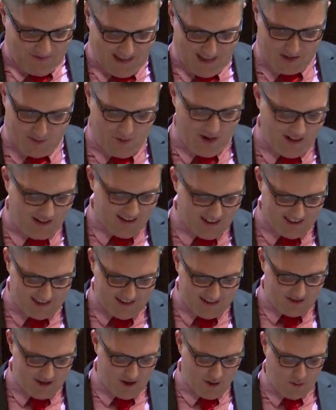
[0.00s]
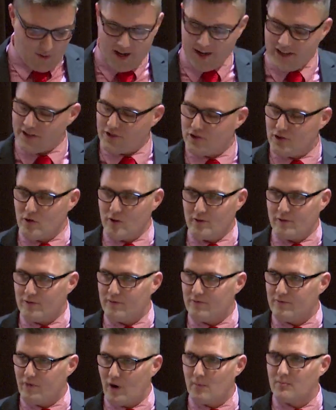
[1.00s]
As well as, you know, riding to and
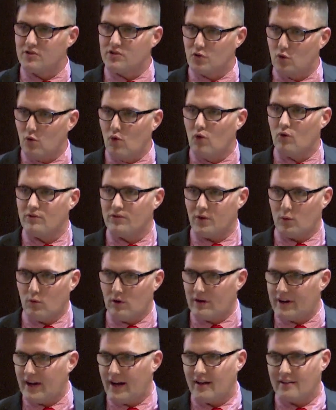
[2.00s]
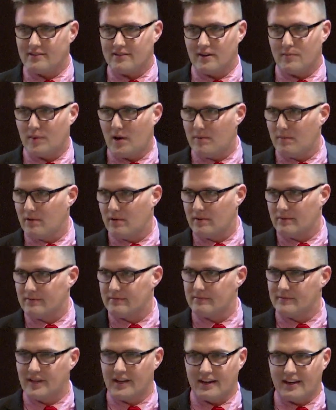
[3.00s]
from school to workouts. I remember
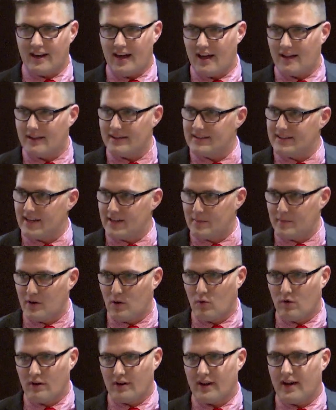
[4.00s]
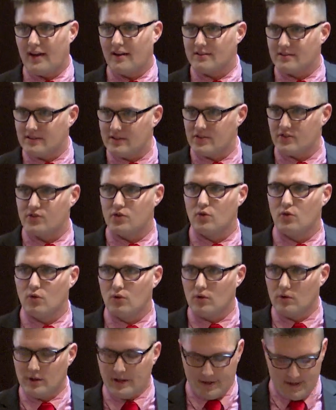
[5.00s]
Nick and Allie taking me to workouts and to
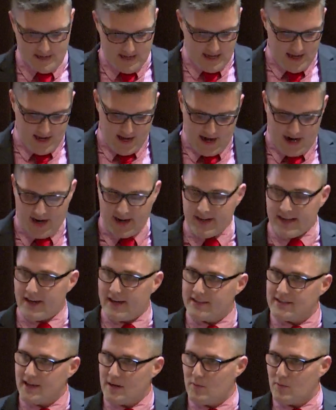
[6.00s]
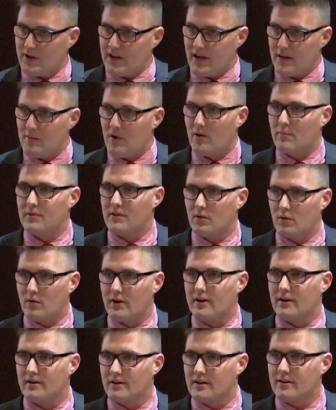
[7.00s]
school, and Heidi, anytime we came home in the
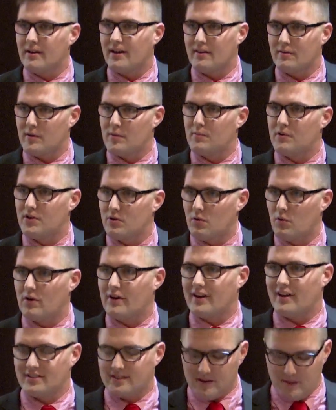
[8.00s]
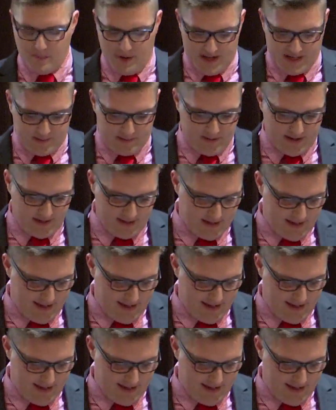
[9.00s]
winter, I remember doing workouts in the basement.